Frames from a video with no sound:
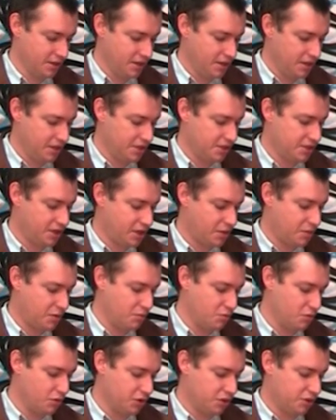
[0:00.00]
Islam
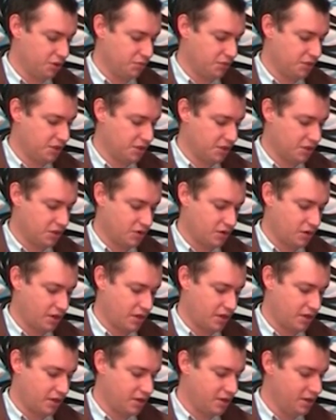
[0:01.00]
and Muslims in
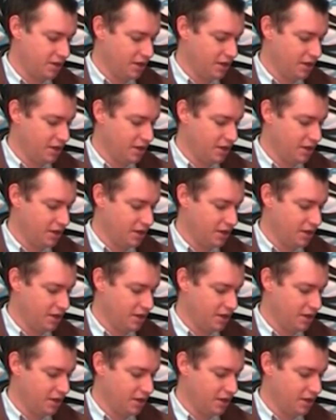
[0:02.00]
Australia.